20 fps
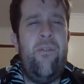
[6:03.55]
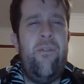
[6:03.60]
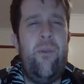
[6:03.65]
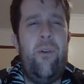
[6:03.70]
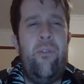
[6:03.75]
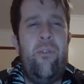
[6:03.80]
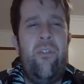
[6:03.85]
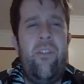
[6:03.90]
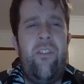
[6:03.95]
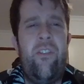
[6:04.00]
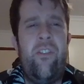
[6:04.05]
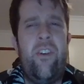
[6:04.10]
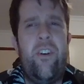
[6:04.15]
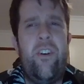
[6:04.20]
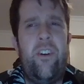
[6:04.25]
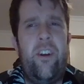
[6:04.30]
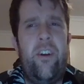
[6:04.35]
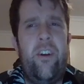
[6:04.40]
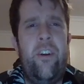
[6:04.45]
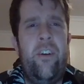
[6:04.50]
Well, 6
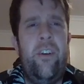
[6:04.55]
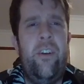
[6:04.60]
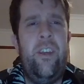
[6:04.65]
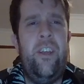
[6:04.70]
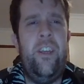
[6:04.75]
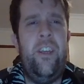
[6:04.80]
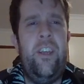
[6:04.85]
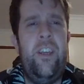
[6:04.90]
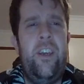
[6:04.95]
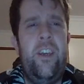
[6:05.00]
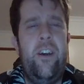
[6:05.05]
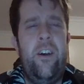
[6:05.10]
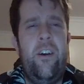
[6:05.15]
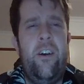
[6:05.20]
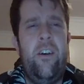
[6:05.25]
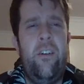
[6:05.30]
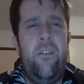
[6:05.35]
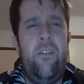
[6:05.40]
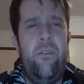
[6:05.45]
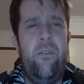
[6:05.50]
can't go
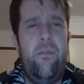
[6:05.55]
here.